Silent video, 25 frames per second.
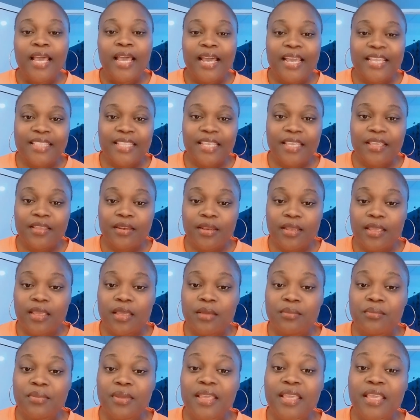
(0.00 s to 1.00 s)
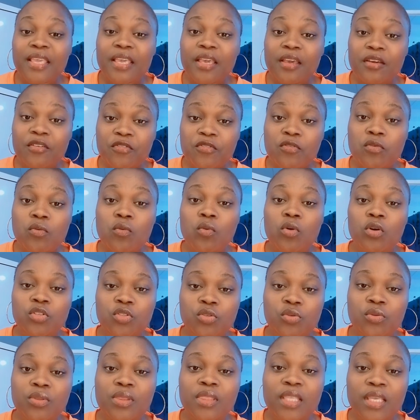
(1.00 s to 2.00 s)
I take it again. Be careful
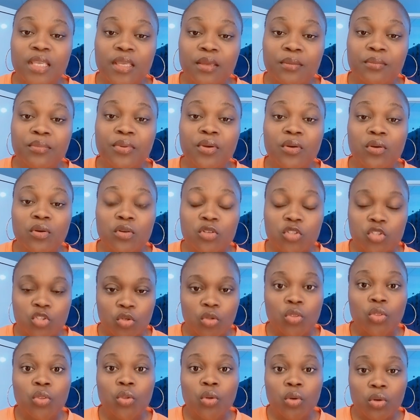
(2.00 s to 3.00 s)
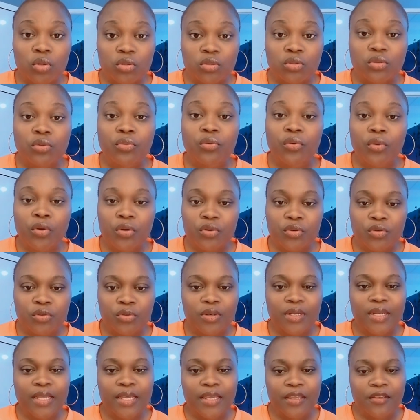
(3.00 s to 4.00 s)
what you think, because your thought run
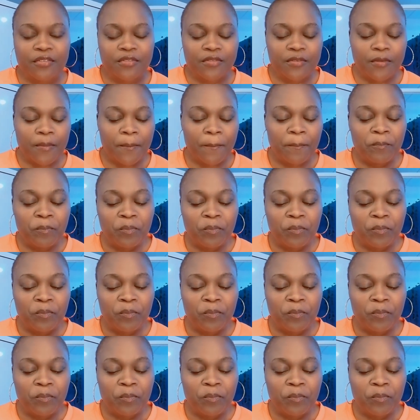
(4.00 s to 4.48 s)
your life.